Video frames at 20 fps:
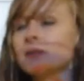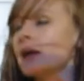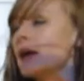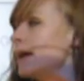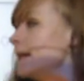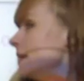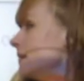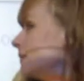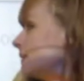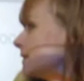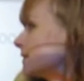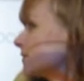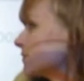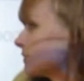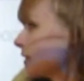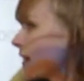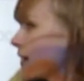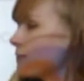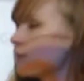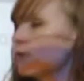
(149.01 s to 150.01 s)
And if it's
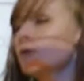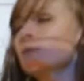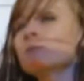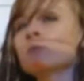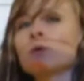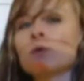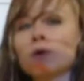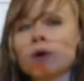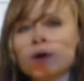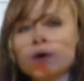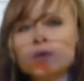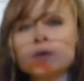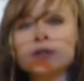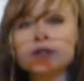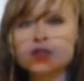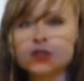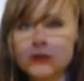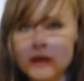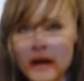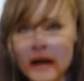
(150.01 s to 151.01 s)
five or more,
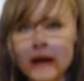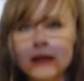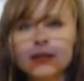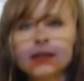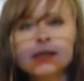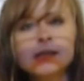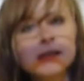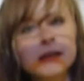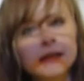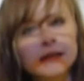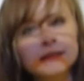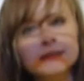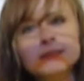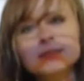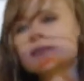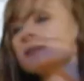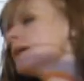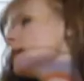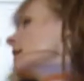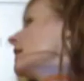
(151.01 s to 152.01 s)
which nine
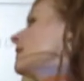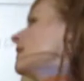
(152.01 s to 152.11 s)
is,